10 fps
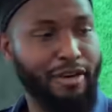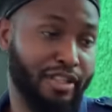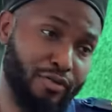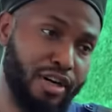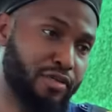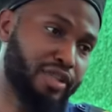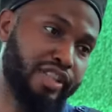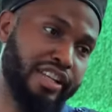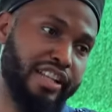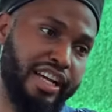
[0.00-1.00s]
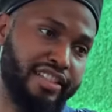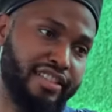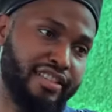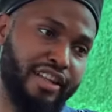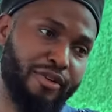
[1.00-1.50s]
how do you work with day like
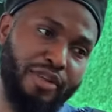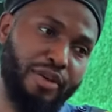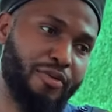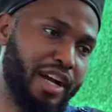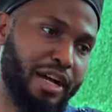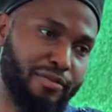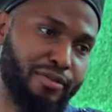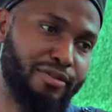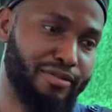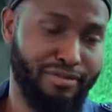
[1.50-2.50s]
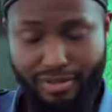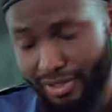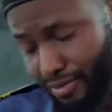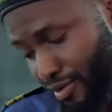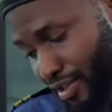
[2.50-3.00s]
this now? Will they work on me?
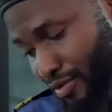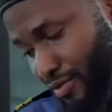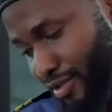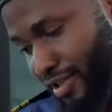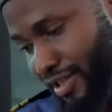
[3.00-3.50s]
They work the work